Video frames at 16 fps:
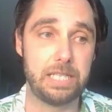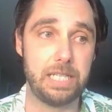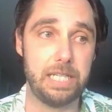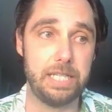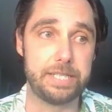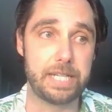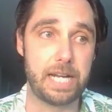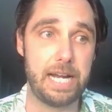
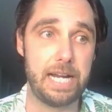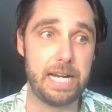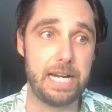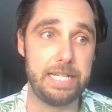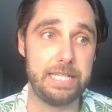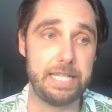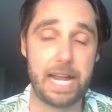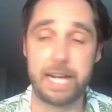is
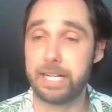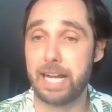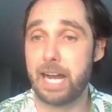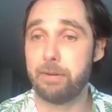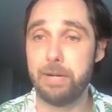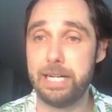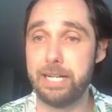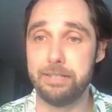I had a guy
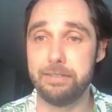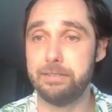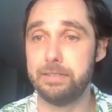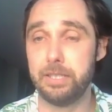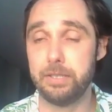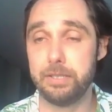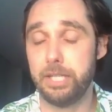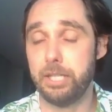read
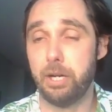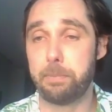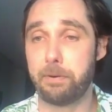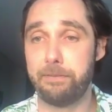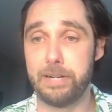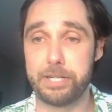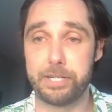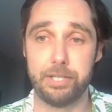it, a
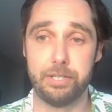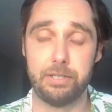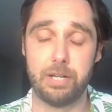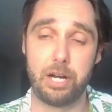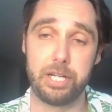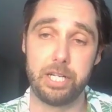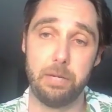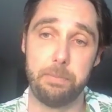professional
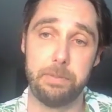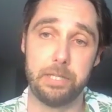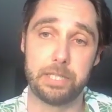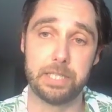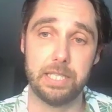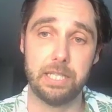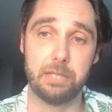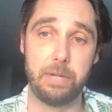
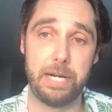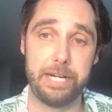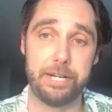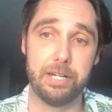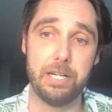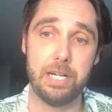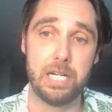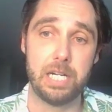audiobook
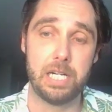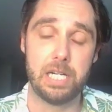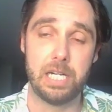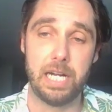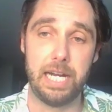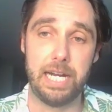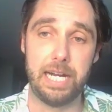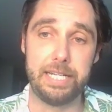reader,
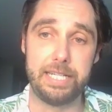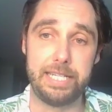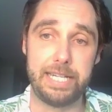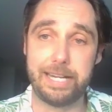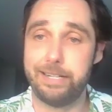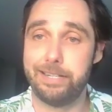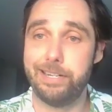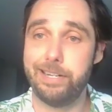and he
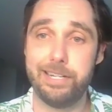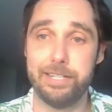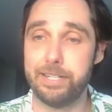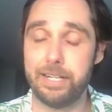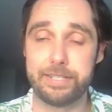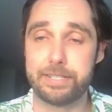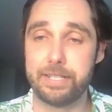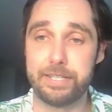edited it,
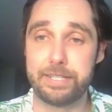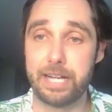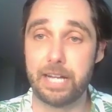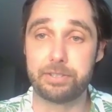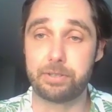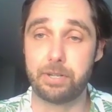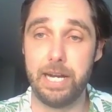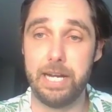and it
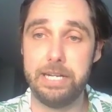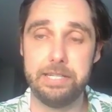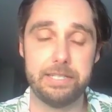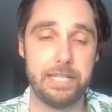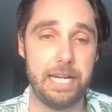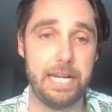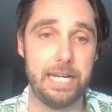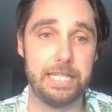sounds great,
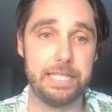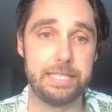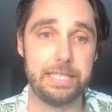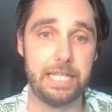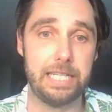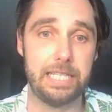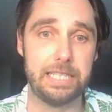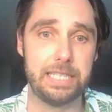and
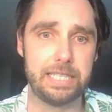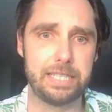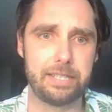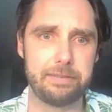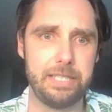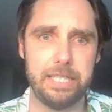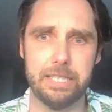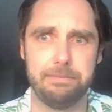
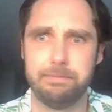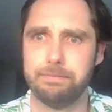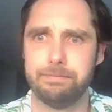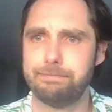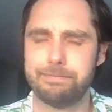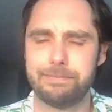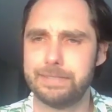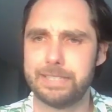
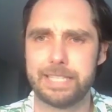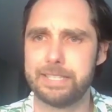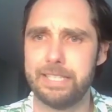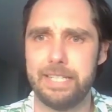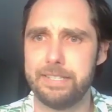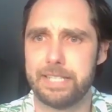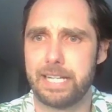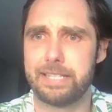so
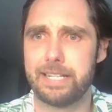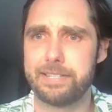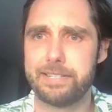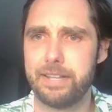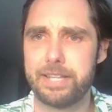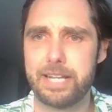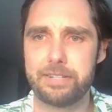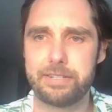it's like less
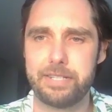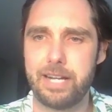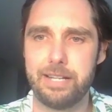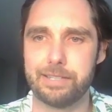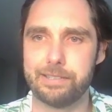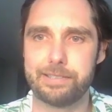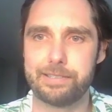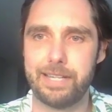than
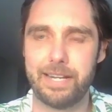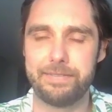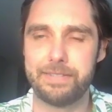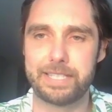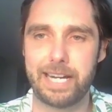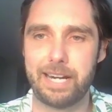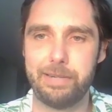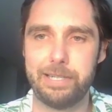$1,000 to have
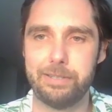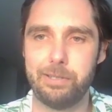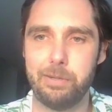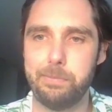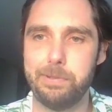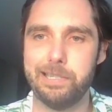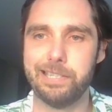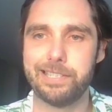this guy read a
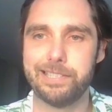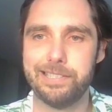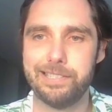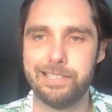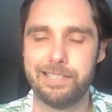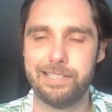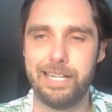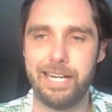whole book,
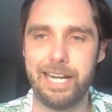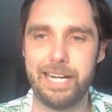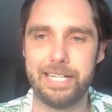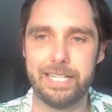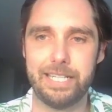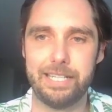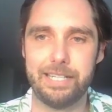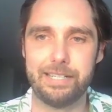and
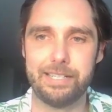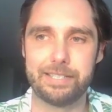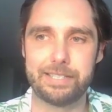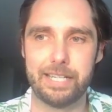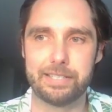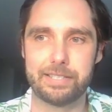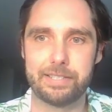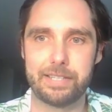it
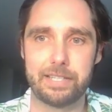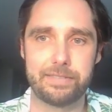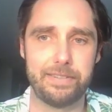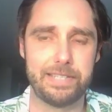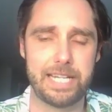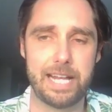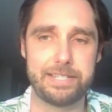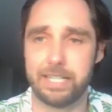sounds
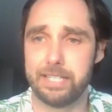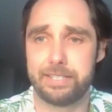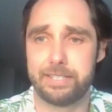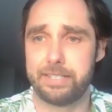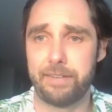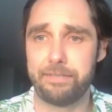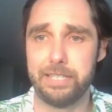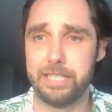fantastic.
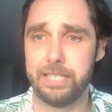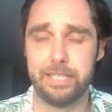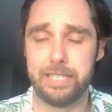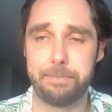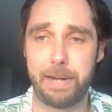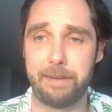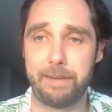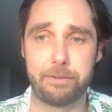It's definitely going
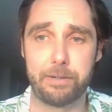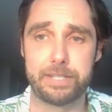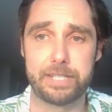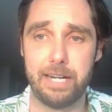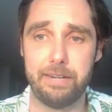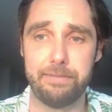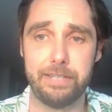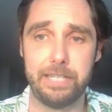to pay for
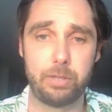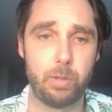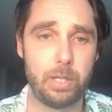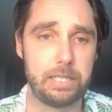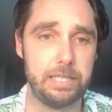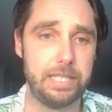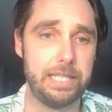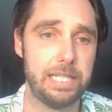itself very
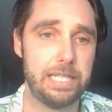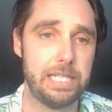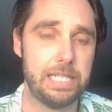quickly.